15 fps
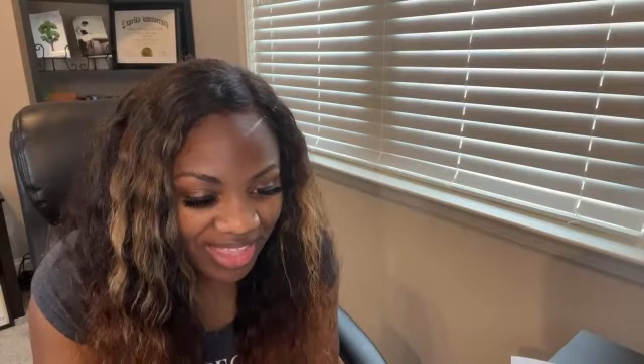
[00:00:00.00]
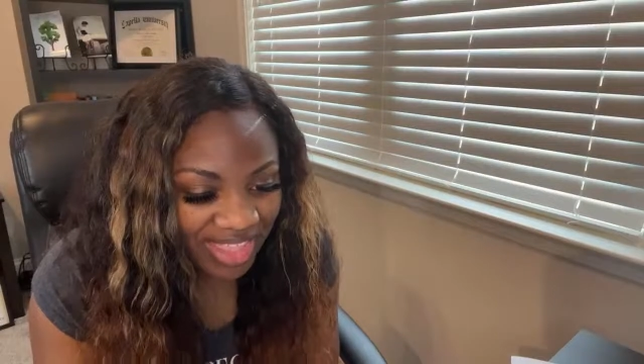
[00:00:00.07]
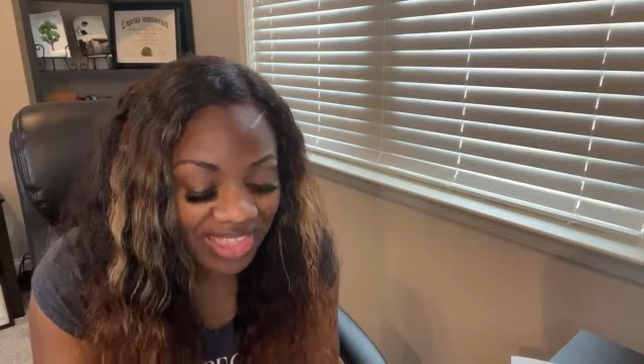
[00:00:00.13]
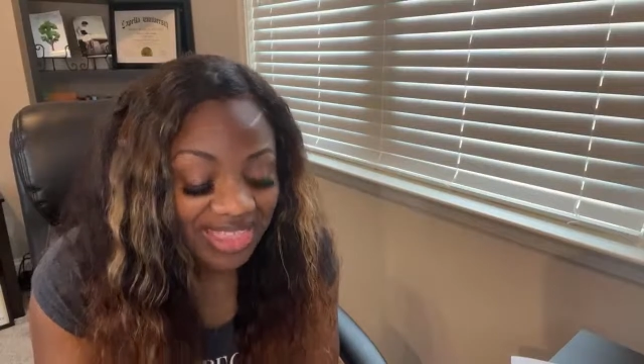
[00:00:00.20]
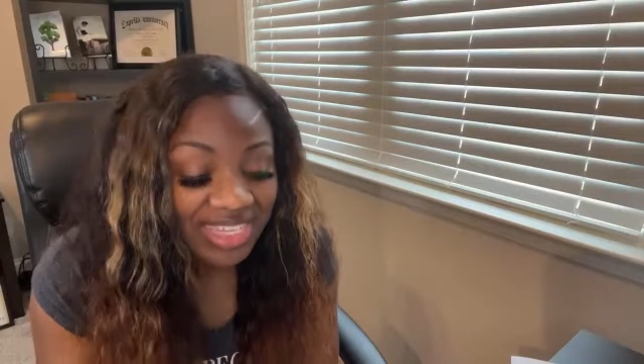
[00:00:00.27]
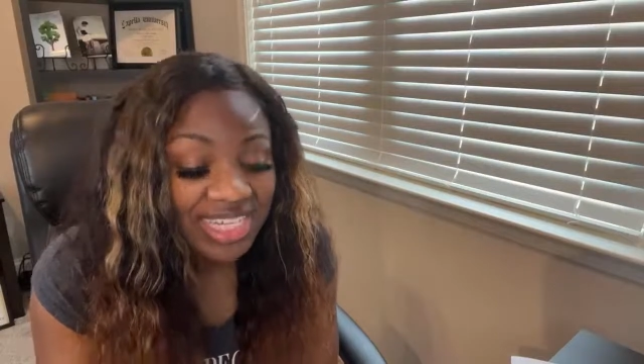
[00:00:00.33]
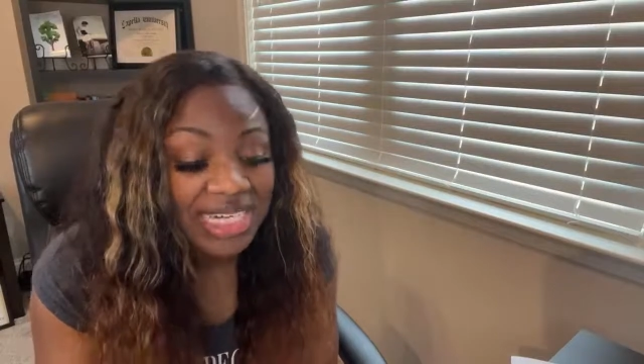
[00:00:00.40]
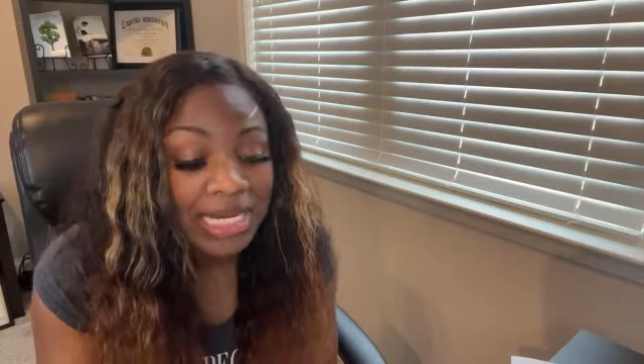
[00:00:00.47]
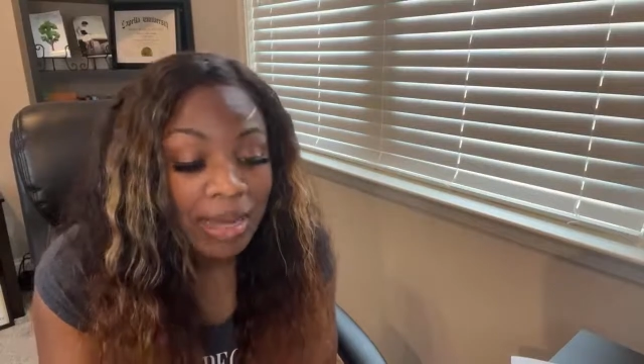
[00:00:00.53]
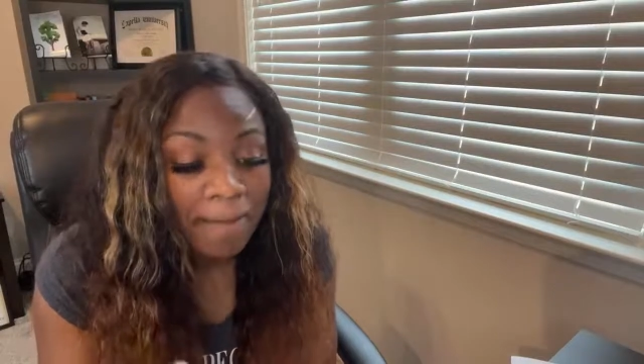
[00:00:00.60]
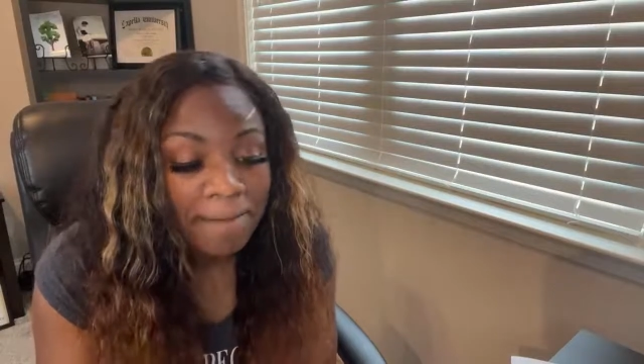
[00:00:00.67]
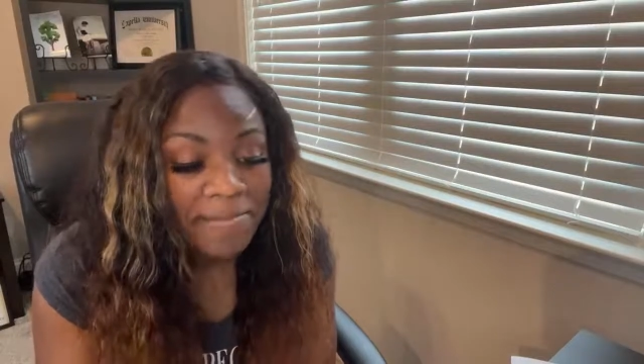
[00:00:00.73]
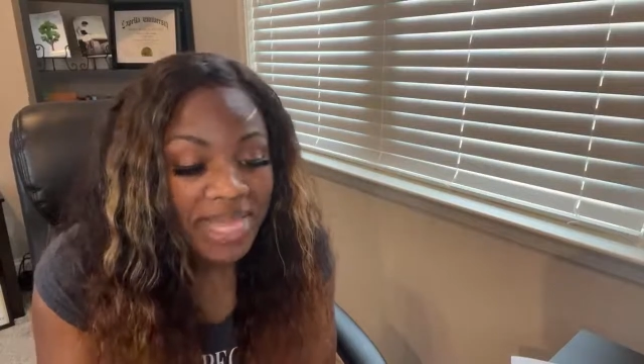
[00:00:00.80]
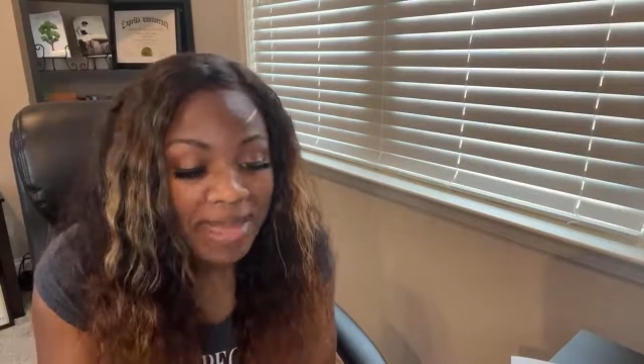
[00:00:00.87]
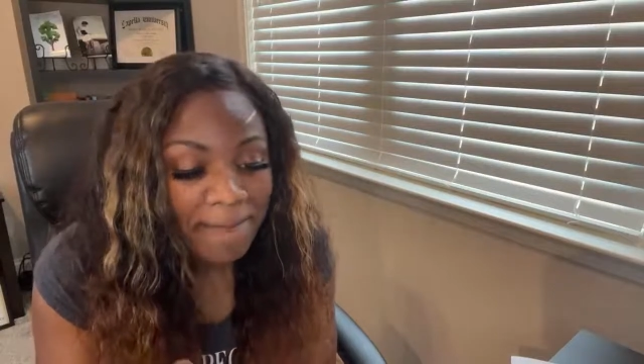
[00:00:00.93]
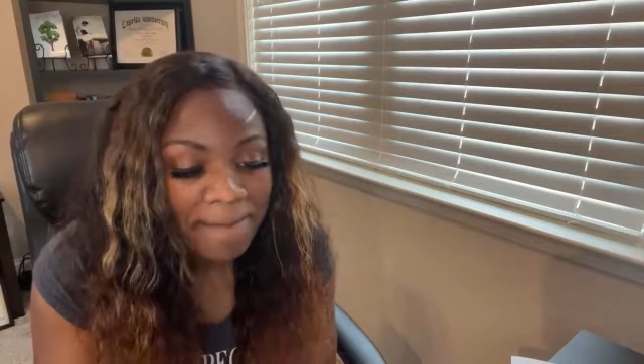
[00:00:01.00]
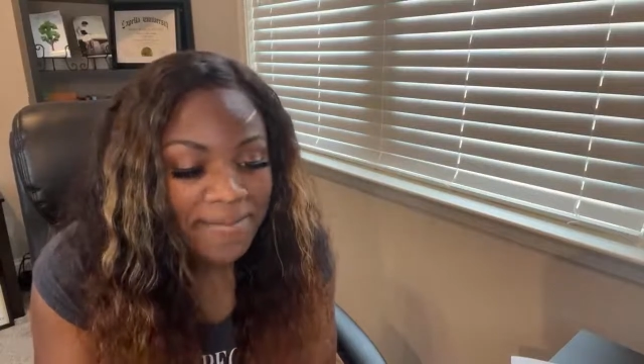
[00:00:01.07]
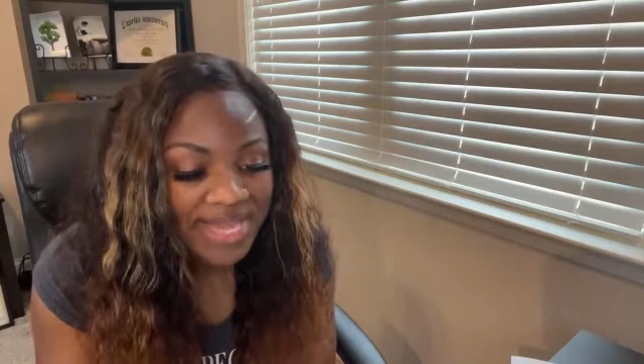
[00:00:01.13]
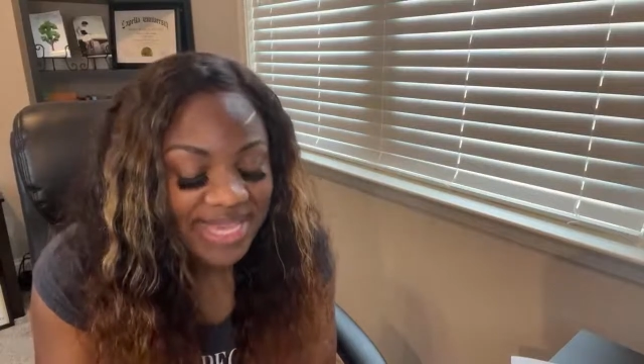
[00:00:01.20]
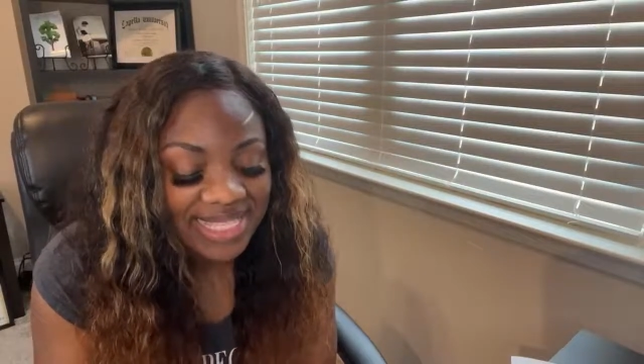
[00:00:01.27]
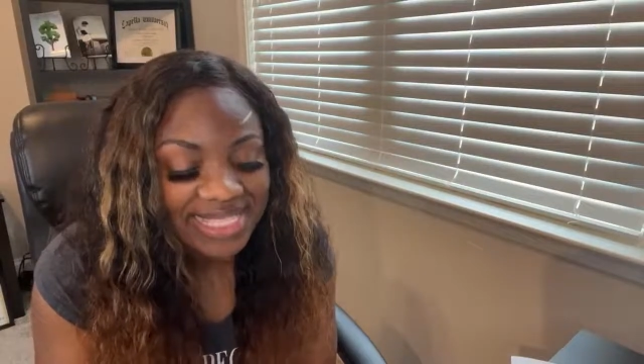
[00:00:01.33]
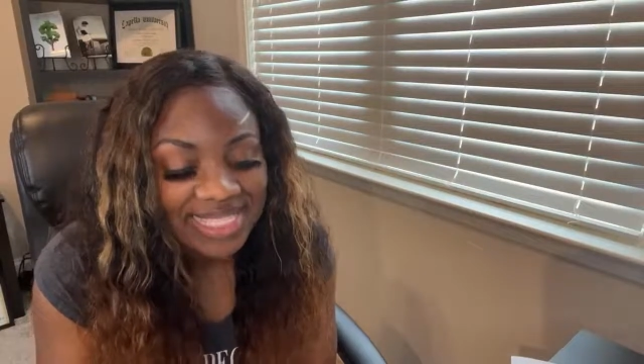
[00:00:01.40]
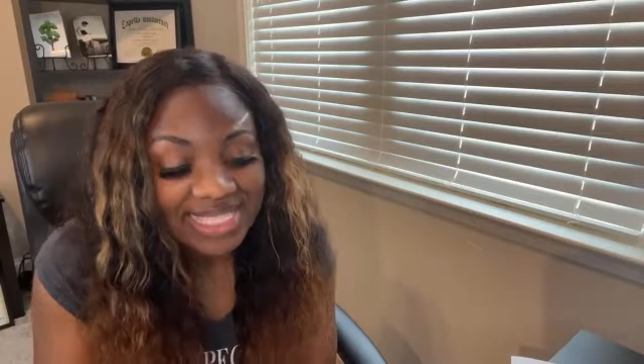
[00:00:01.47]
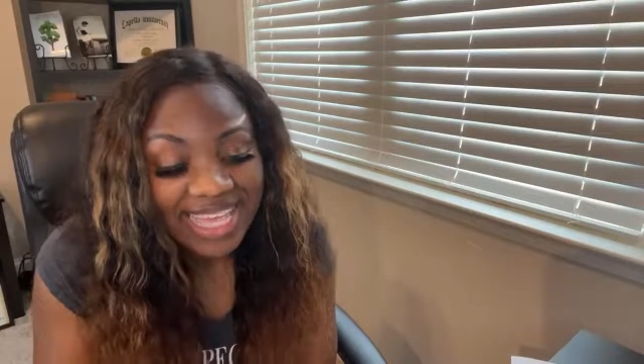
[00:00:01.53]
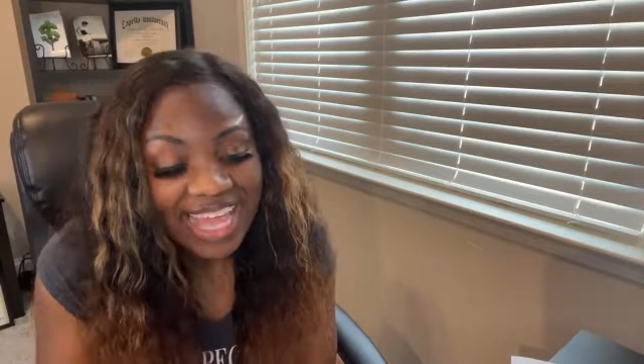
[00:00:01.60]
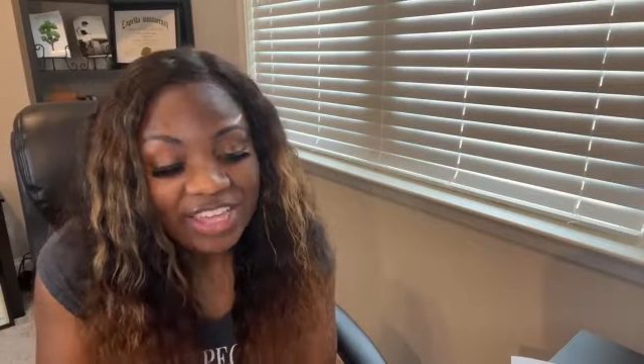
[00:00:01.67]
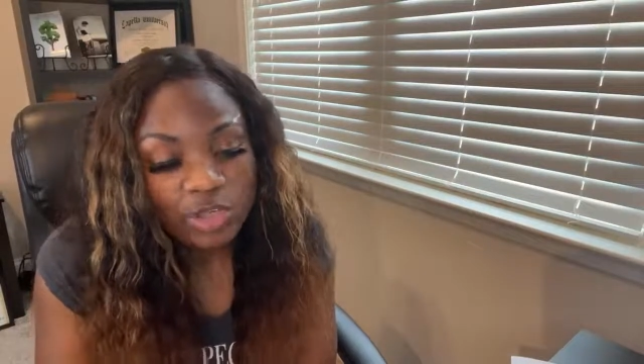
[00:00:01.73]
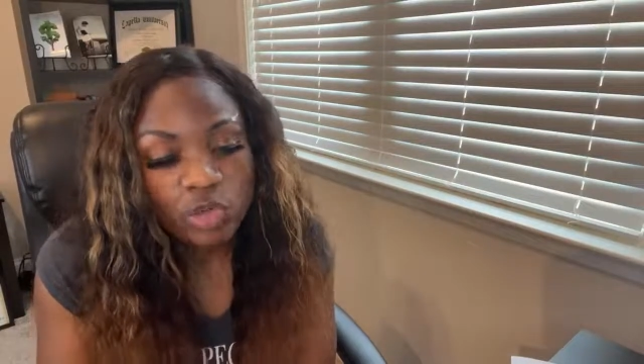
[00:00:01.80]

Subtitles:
the commitments that